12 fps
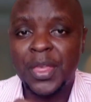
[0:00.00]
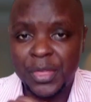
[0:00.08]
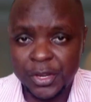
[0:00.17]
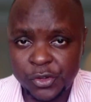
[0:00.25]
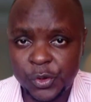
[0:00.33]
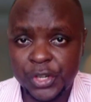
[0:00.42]

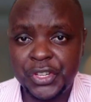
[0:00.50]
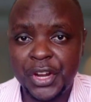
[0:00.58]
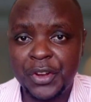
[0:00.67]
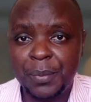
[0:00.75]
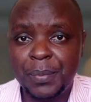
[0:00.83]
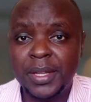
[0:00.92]
the
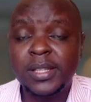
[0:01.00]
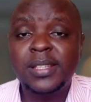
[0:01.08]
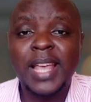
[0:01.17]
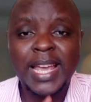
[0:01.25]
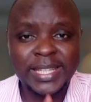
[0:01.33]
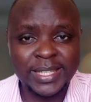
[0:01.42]
Treasury
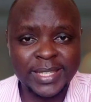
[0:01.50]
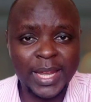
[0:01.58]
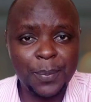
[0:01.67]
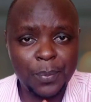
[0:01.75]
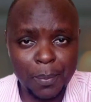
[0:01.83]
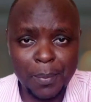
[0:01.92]
bills
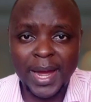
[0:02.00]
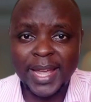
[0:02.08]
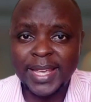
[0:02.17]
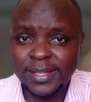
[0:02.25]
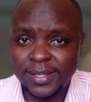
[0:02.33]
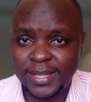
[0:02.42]
step
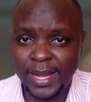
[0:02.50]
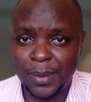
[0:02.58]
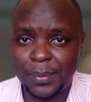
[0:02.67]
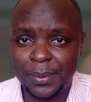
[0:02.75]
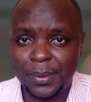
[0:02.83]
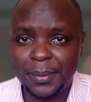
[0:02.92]
by step.